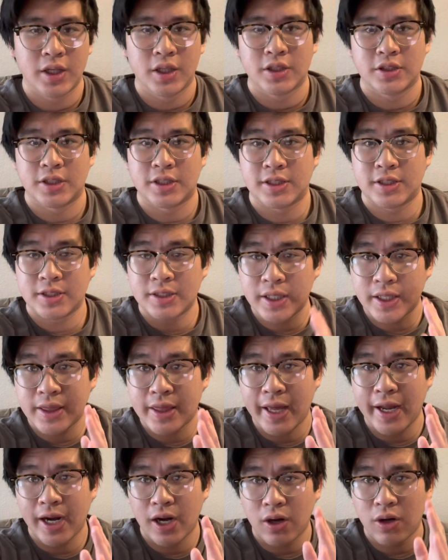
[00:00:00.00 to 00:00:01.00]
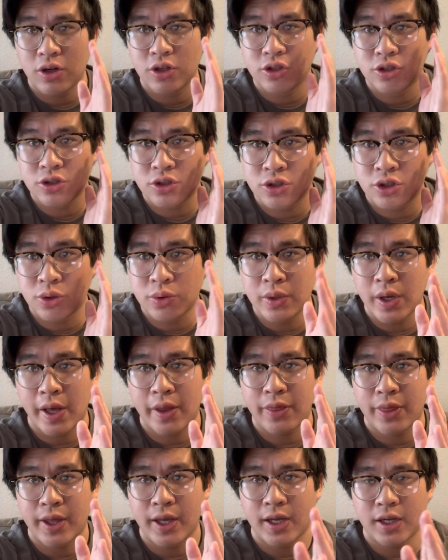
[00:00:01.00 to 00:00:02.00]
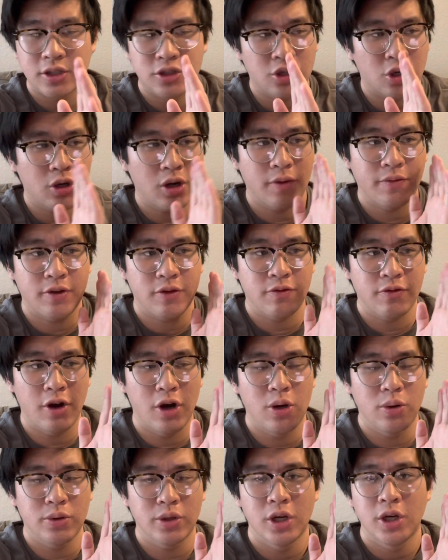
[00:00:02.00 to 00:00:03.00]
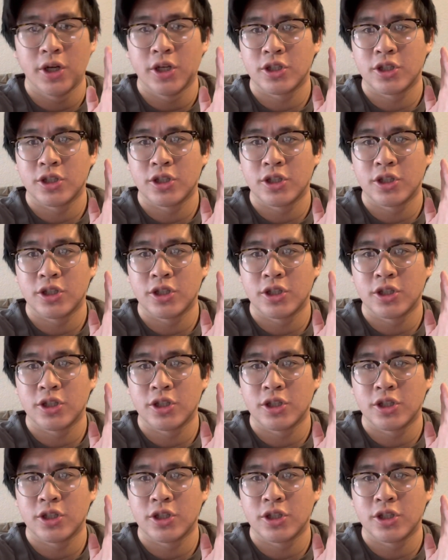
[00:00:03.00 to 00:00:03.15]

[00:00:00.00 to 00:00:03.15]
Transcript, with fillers: Just sit there, do nothing, turn off your phone,